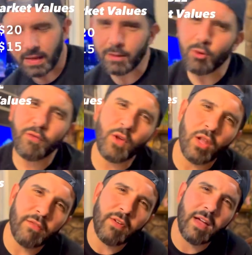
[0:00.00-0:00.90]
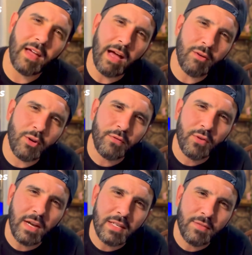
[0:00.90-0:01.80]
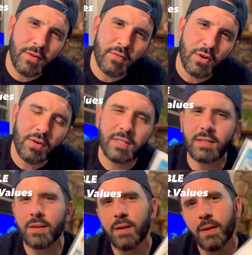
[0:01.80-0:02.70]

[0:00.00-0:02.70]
I don't know if you guys have ever noticed.